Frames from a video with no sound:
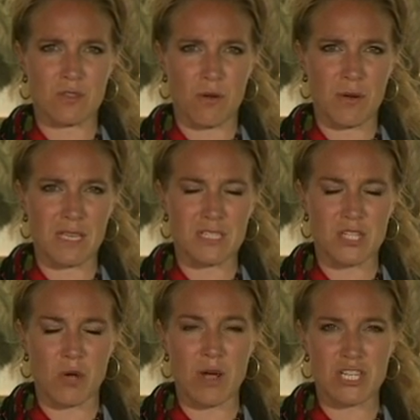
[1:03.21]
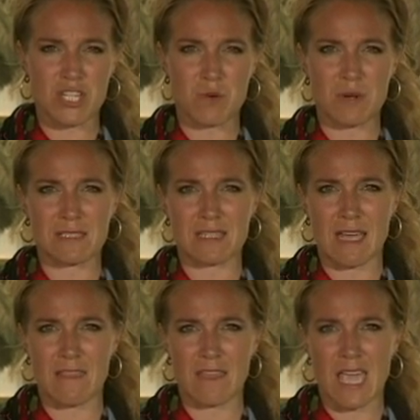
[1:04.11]
throwing into question once
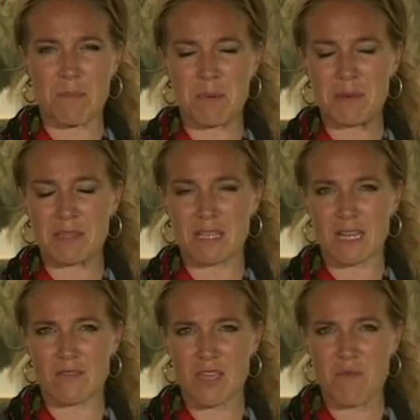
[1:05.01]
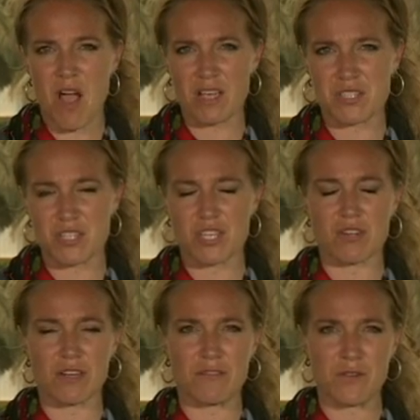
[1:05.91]
again the capability of the Iraqi
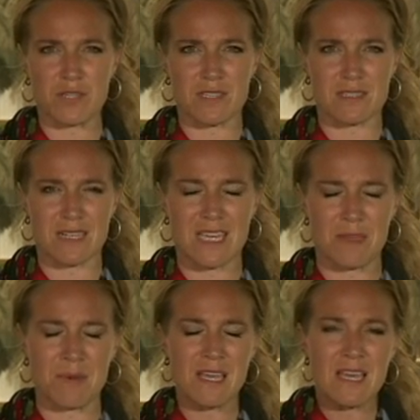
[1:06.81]
security forces to keep